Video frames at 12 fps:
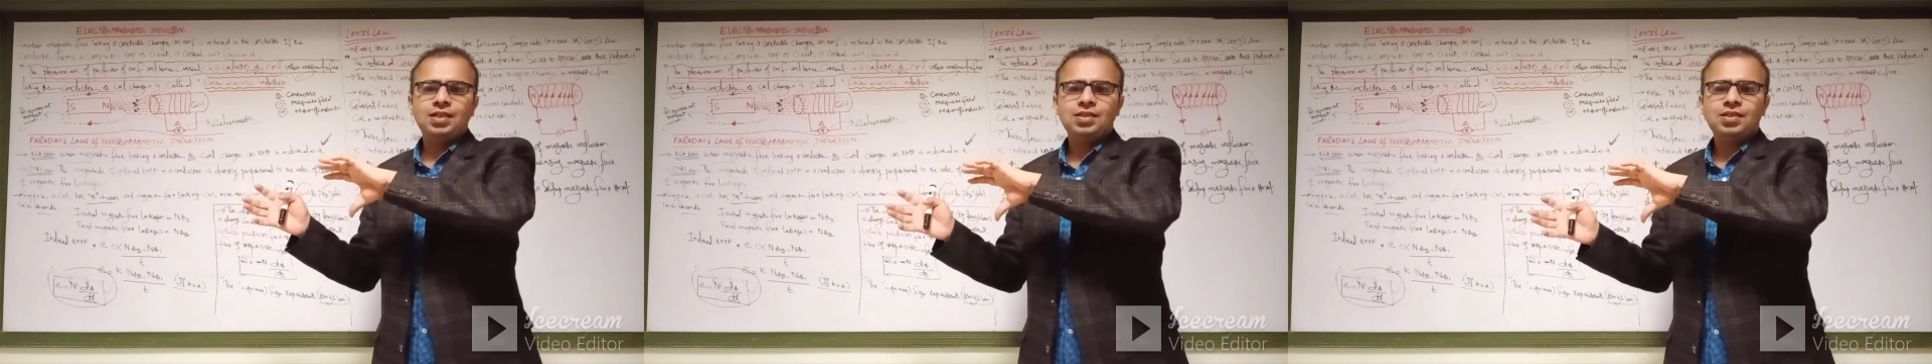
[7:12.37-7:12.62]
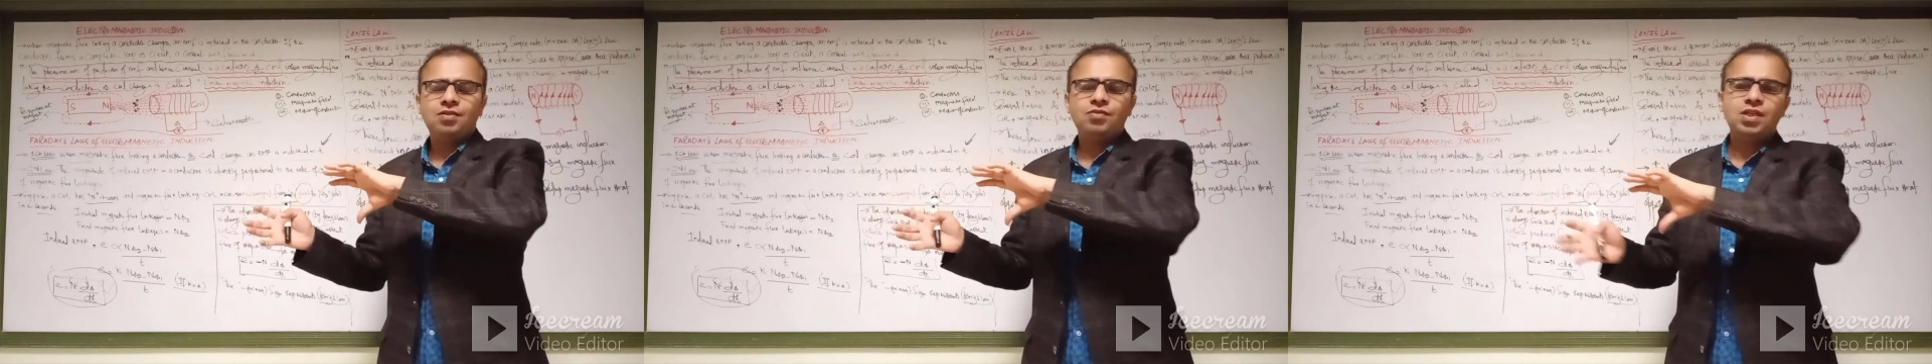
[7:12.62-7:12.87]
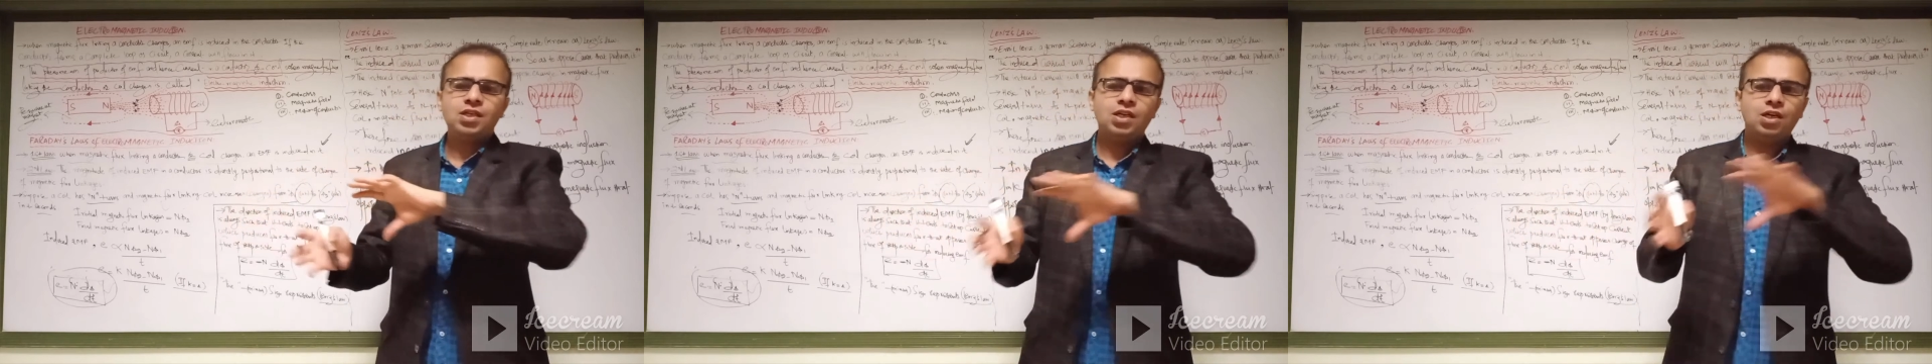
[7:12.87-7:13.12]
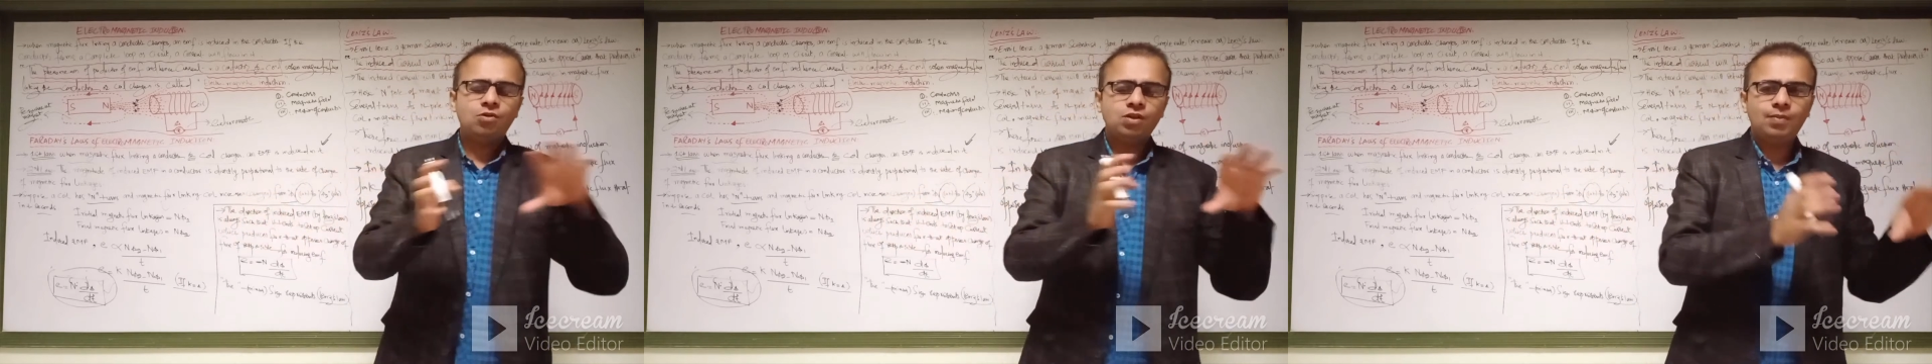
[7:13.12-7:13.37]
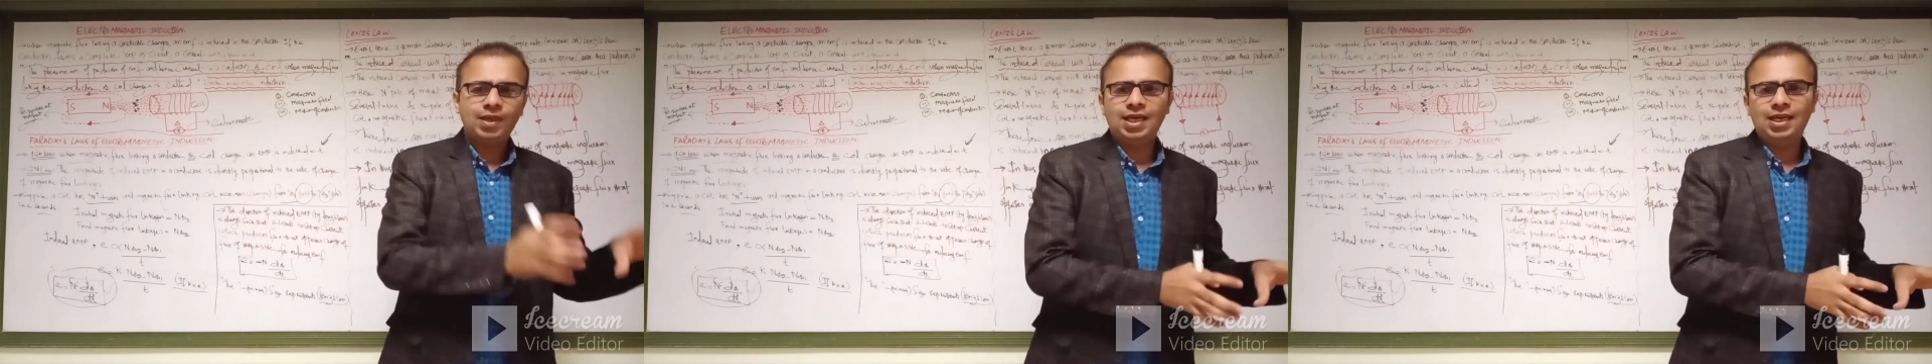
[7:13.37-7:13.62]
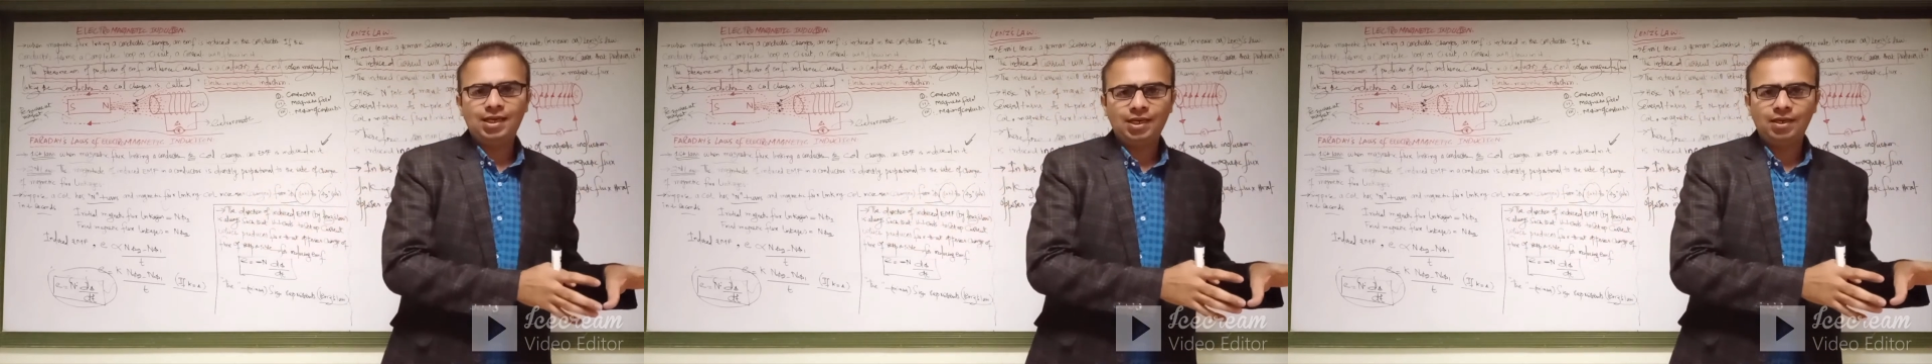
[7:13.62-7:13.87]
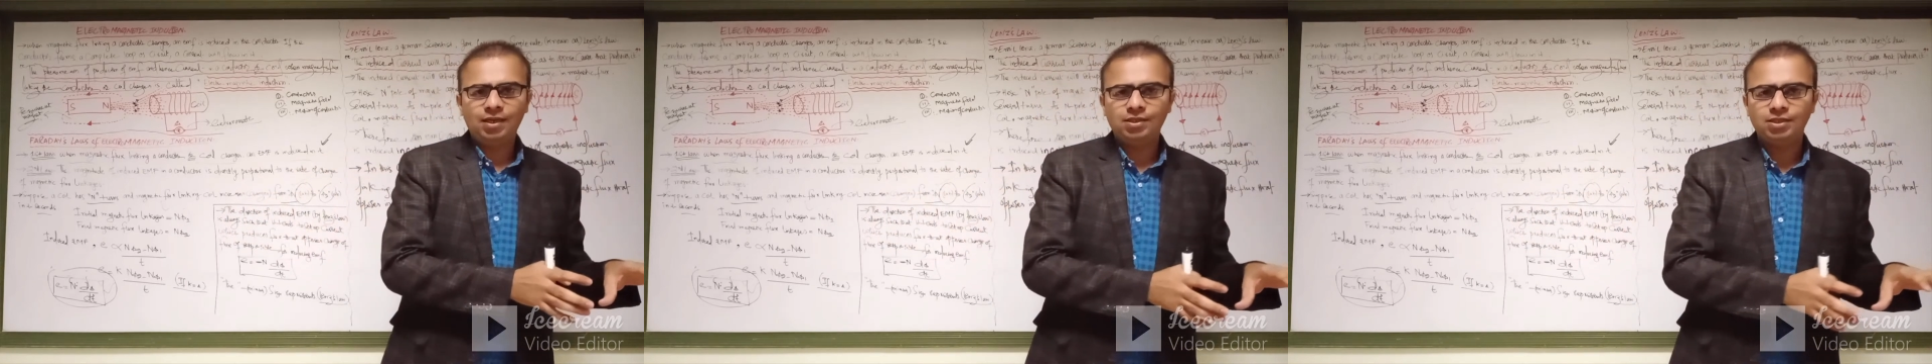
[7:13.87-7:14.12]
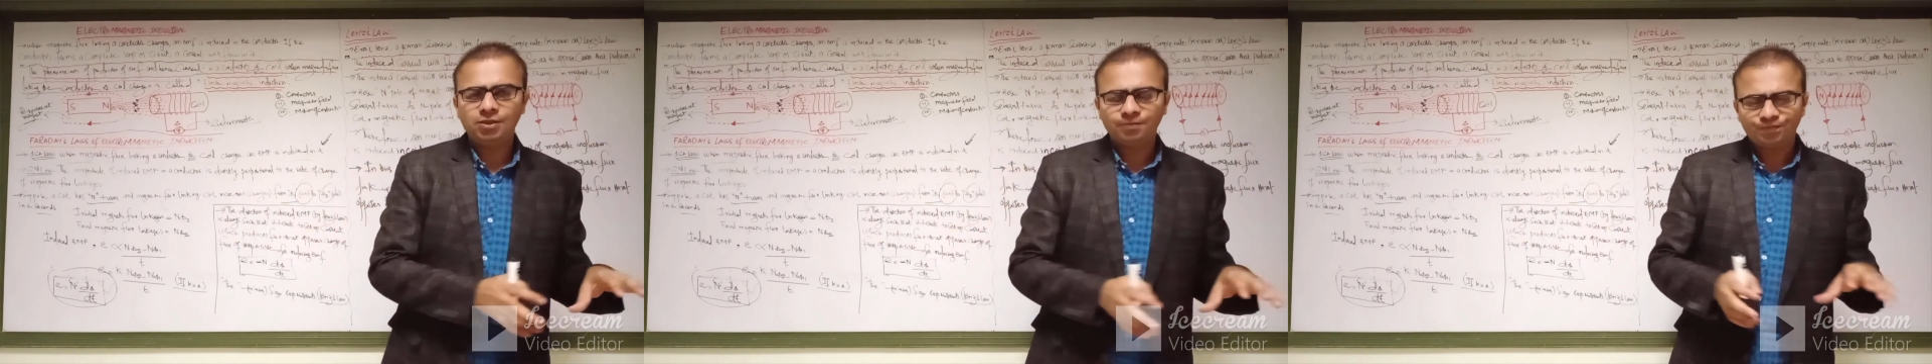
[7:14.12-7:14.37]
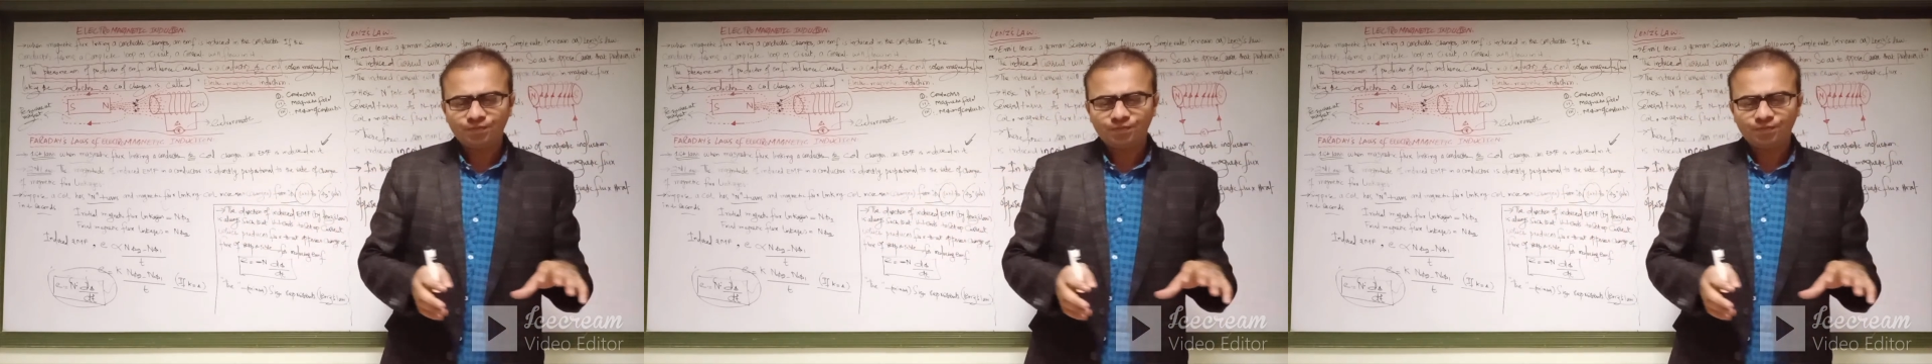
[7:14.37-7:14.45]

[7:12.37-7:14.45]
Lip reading: is converted into the mechanical energy.